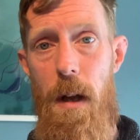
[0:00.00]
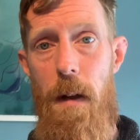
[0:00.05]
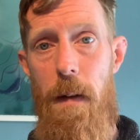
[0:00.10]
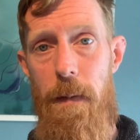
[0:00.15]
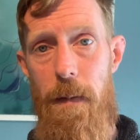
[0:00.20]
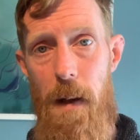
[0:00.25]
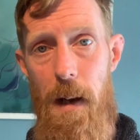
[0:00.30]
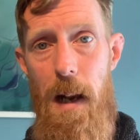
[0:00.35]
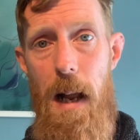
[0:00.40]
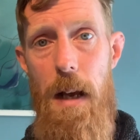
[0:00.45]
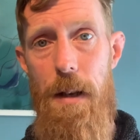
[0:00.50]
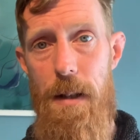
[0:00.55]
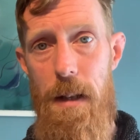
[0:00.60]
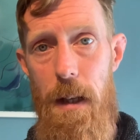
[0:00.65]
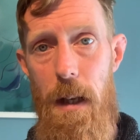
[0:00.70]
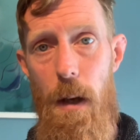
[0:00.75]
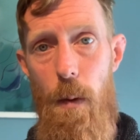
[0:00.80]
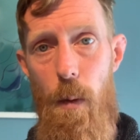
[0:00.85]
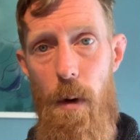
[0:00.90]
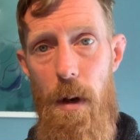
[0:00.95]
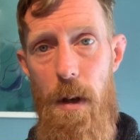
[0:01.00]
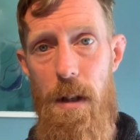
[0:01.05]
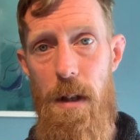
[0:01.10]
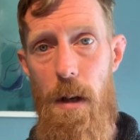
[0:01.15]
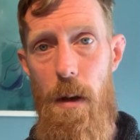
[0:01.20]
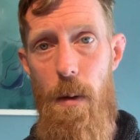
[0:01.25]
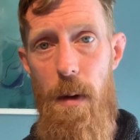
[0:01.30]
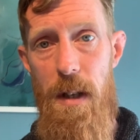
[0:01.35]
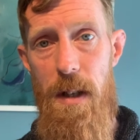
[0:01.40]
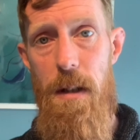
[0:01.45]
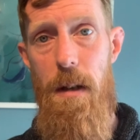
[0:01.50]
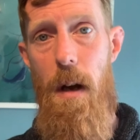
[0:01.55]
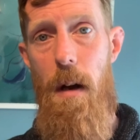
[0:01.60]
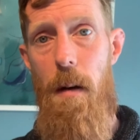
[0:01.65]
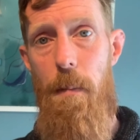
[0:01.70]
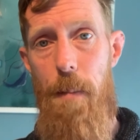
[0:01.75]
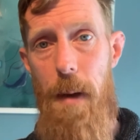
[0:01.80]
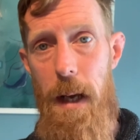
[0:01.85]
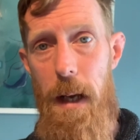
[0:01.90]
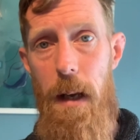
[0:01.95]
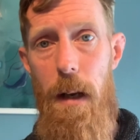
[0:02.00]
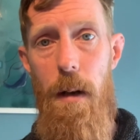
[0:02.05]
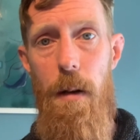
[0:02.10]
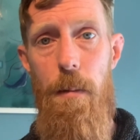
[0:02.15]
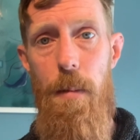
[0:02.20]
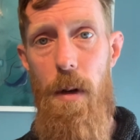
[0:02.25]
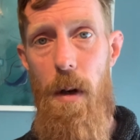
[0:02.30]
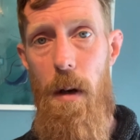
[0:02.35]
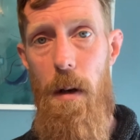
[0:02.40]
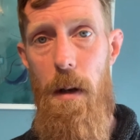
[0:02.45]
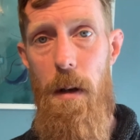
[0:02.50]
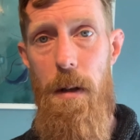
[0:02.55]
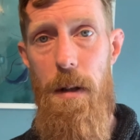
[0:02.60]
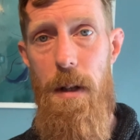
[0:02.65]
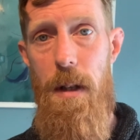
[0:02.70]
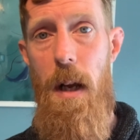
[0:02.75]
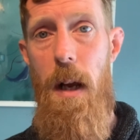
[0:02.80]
The last thing you want to do is start picking up colours